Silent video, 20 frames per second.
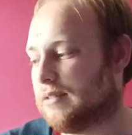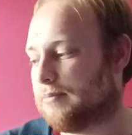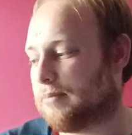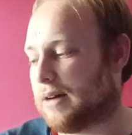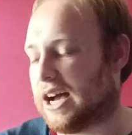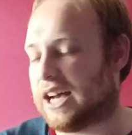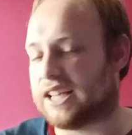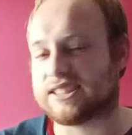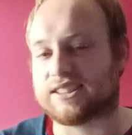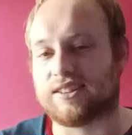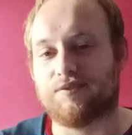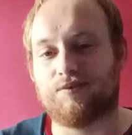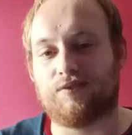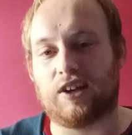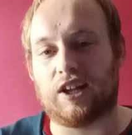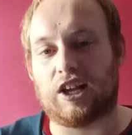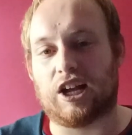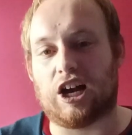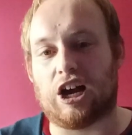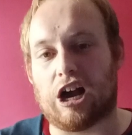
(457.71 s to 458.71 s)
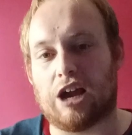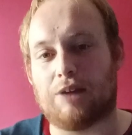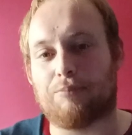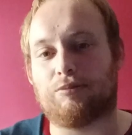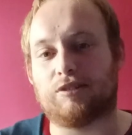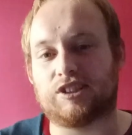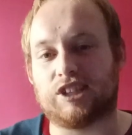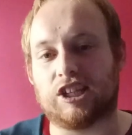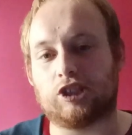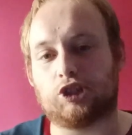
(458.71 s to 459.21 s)
but Aston Villa, I
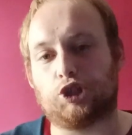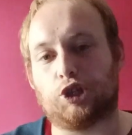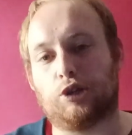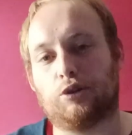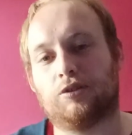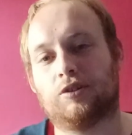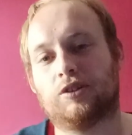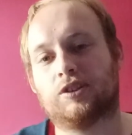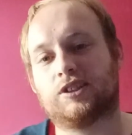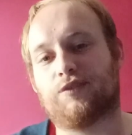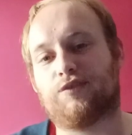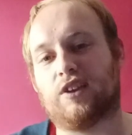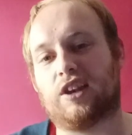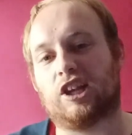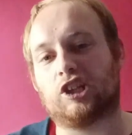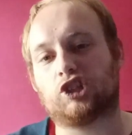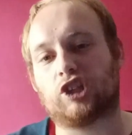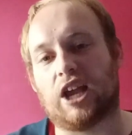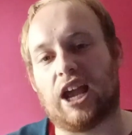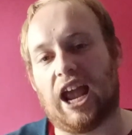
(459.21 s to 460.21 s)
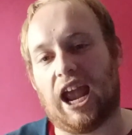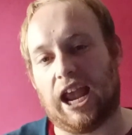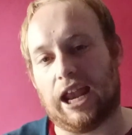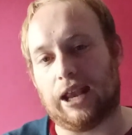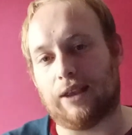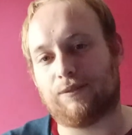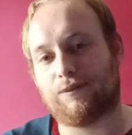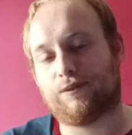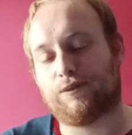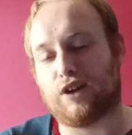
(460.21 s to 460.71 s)
predict you to finish
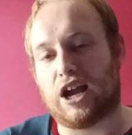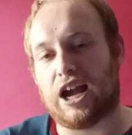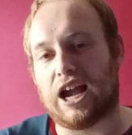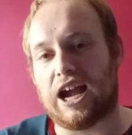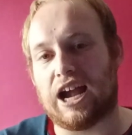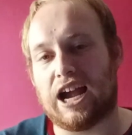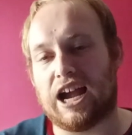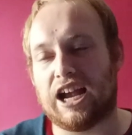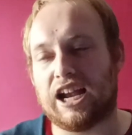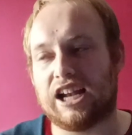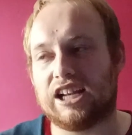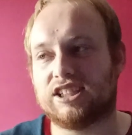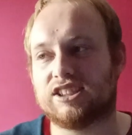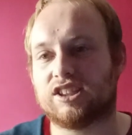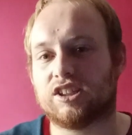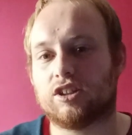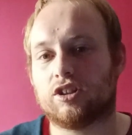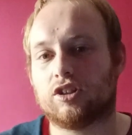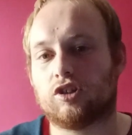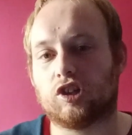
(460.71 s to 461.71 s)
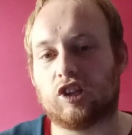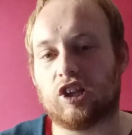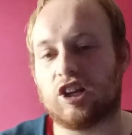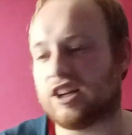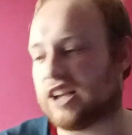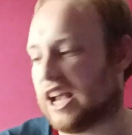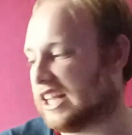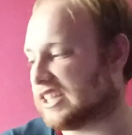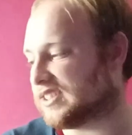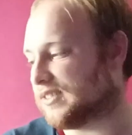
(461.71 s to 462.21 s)
8th. And good
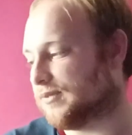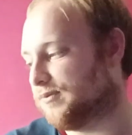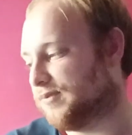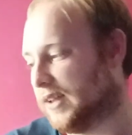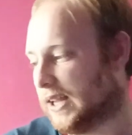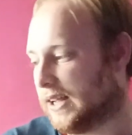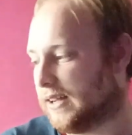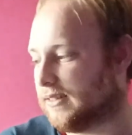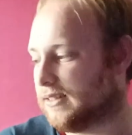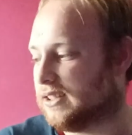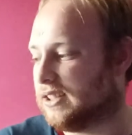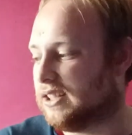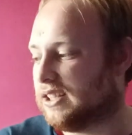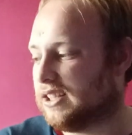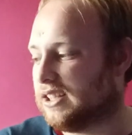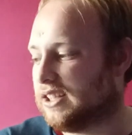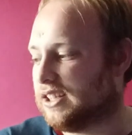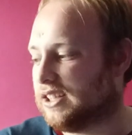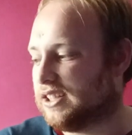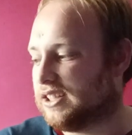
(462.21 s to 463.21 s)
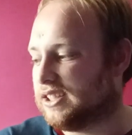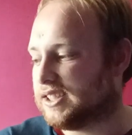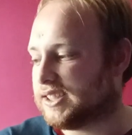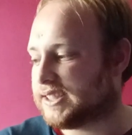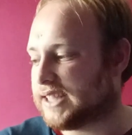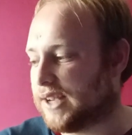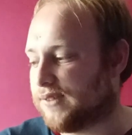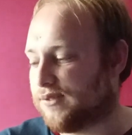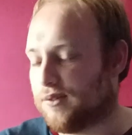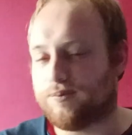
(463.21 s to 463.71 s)
luck, Aston Villa.
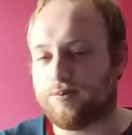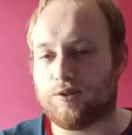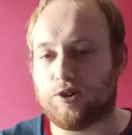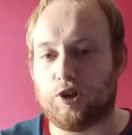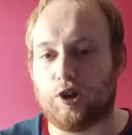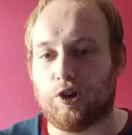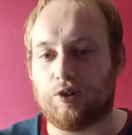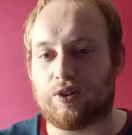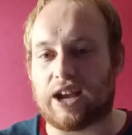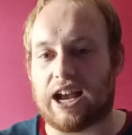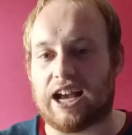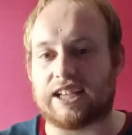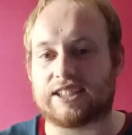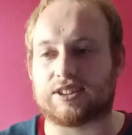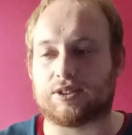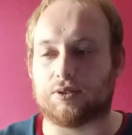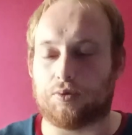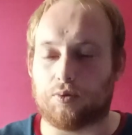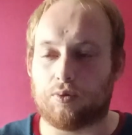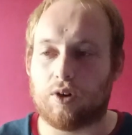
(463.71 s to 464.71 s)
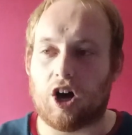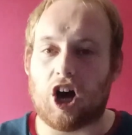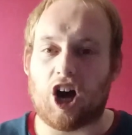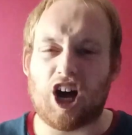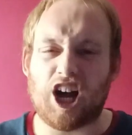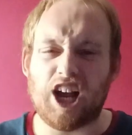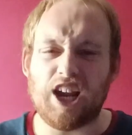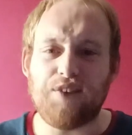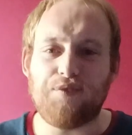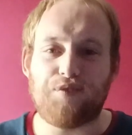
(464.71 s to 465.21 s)
7th, Newcastle.
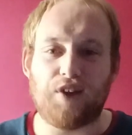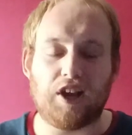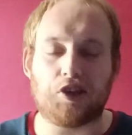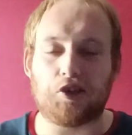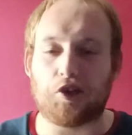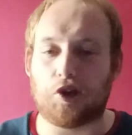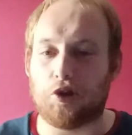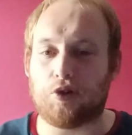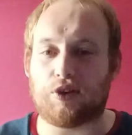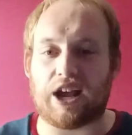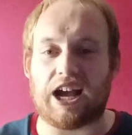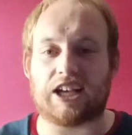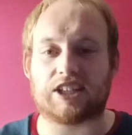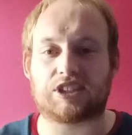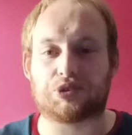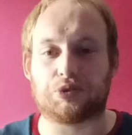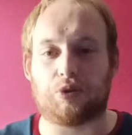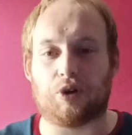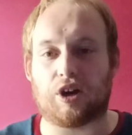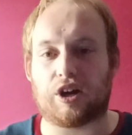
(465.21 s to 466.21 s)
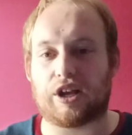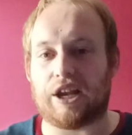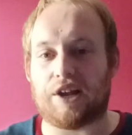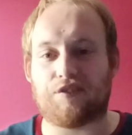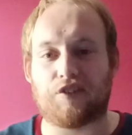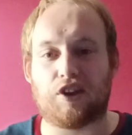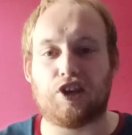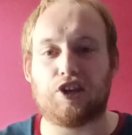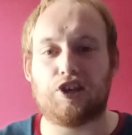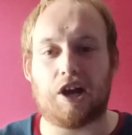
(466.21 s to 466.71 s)
I think Newcastle are going to
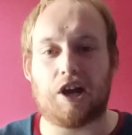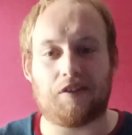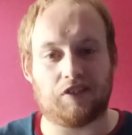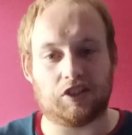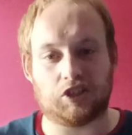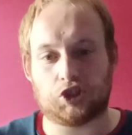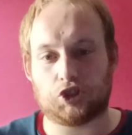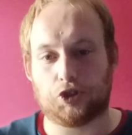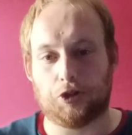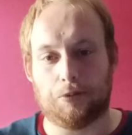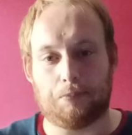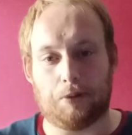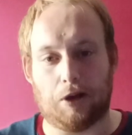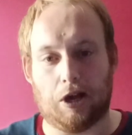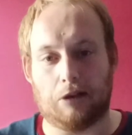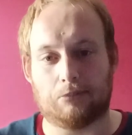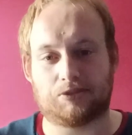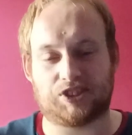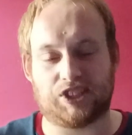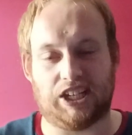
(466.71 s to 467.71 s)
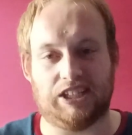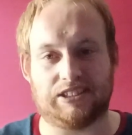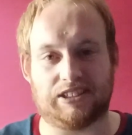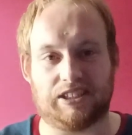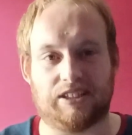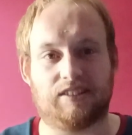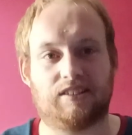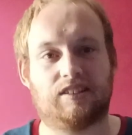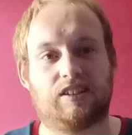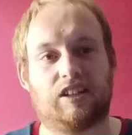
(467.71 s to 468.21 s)
have another superb
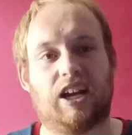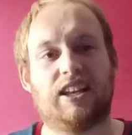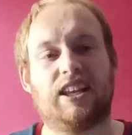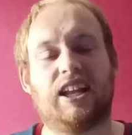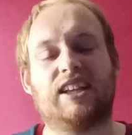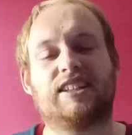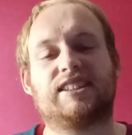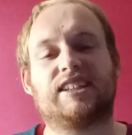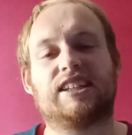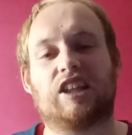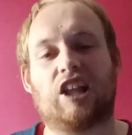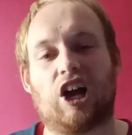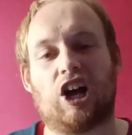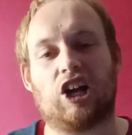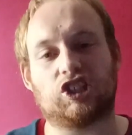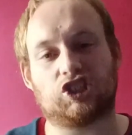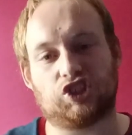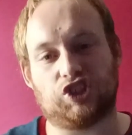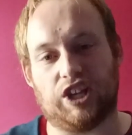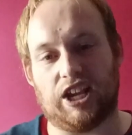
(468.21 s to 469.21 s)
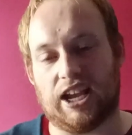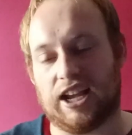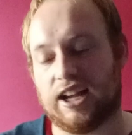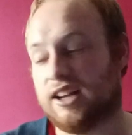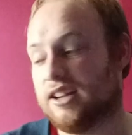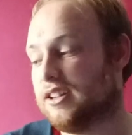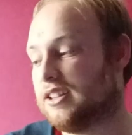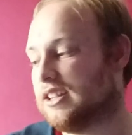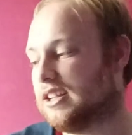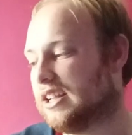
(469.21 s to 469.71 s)
season, like they did last
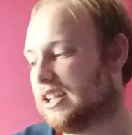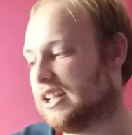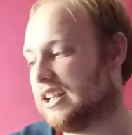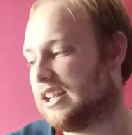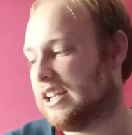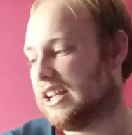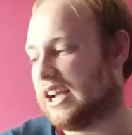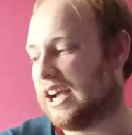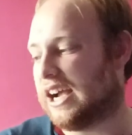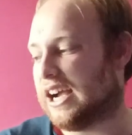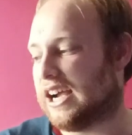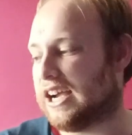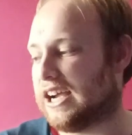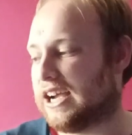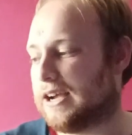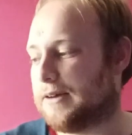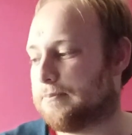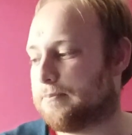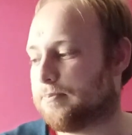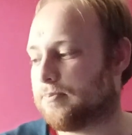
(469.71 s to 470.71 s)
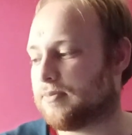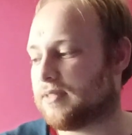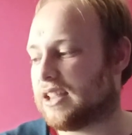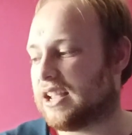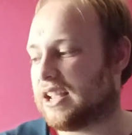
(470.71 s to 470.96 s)
year. Um,